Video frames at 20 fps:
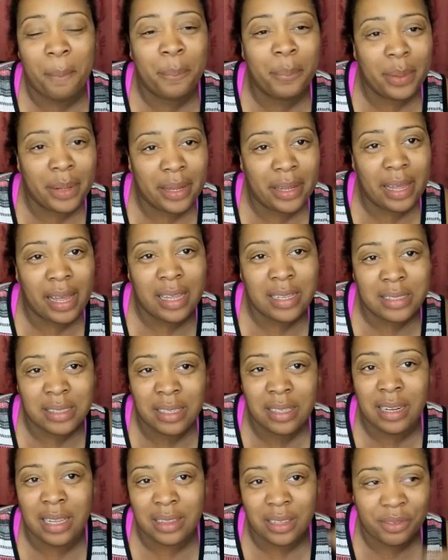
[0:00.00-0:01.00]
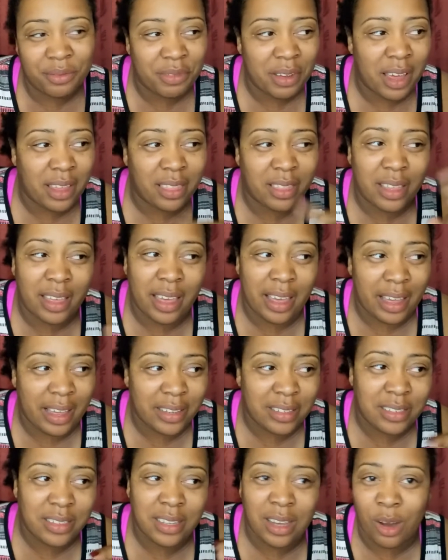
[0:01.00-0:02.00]
But I still like the fact that
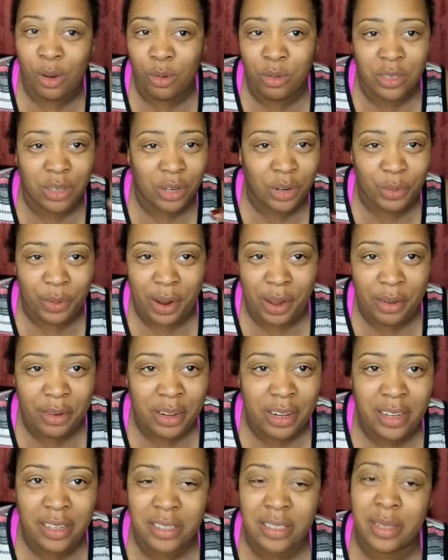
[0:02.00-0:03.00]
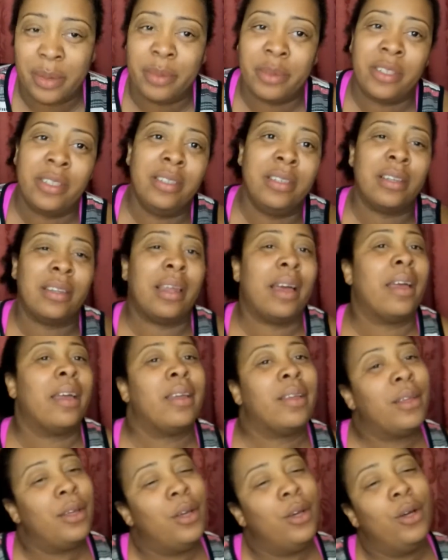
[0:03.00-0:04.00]
Ashley holds her ground against him. She looked like,
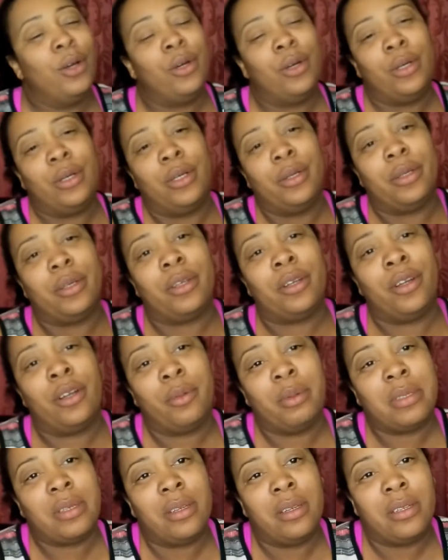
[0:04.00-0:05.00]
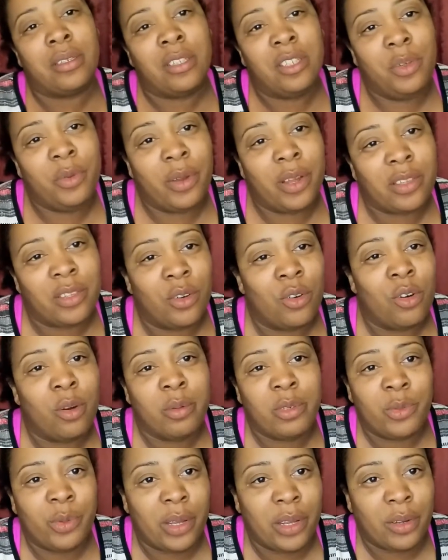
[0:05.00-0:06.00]
girl, with your little T-Rex
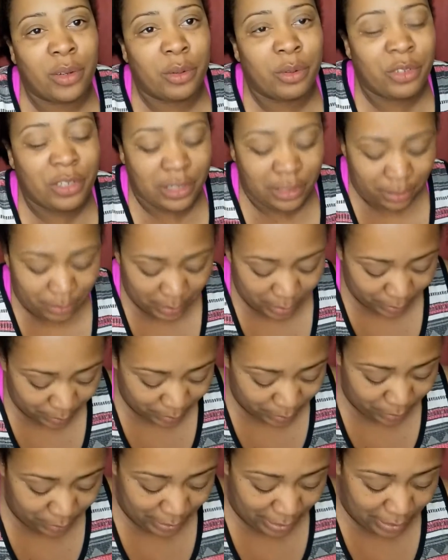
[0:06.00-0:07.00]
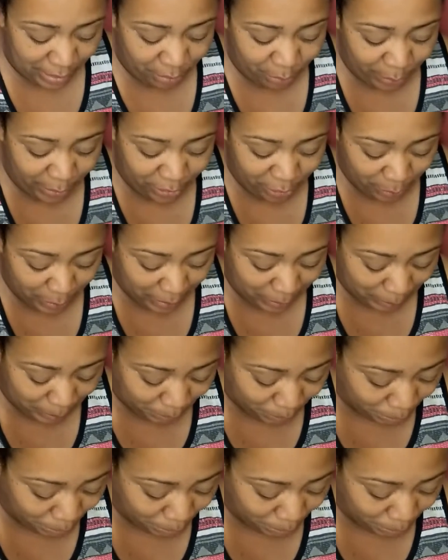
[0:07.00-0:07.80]
arms, you ain't gonna do shit to me. Can't even reach me.